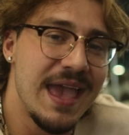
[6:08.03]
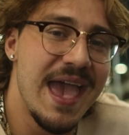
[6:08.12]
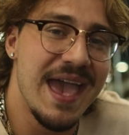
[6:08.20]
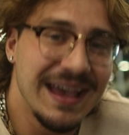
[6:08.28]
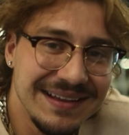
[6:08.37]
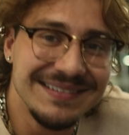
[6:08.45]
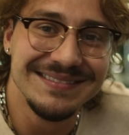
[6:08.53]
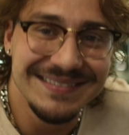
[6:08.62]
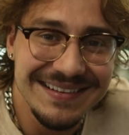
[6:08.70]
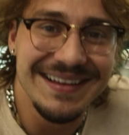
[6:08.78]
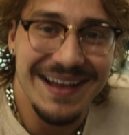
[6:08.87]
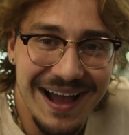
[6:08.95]
Yeah,
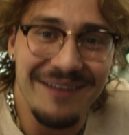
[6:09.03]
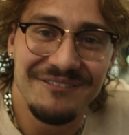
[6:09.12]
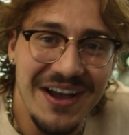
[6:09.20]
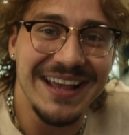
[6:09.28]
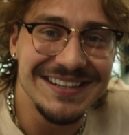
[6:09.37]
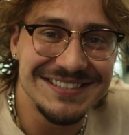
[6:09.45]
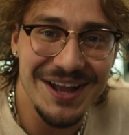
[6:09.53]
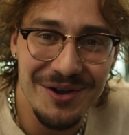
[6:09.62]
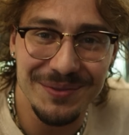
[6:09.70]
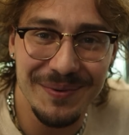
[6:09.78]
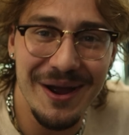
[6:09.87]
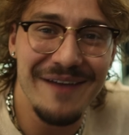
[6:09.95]
I'm fucking
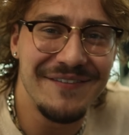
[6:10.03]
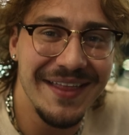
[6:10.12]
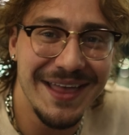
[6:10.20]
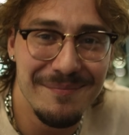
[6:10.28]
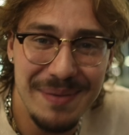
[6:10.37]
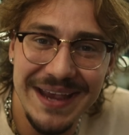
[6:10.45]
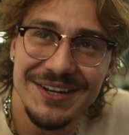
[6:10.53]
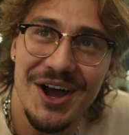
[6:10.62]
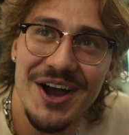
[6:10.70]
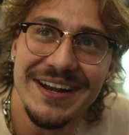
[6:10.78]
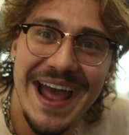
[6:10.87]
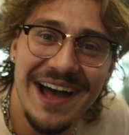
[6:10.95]
stoked, bro. I feel like a big
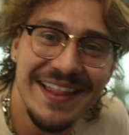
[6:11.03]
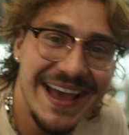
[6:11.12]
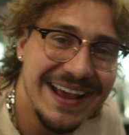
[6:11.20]
dog now.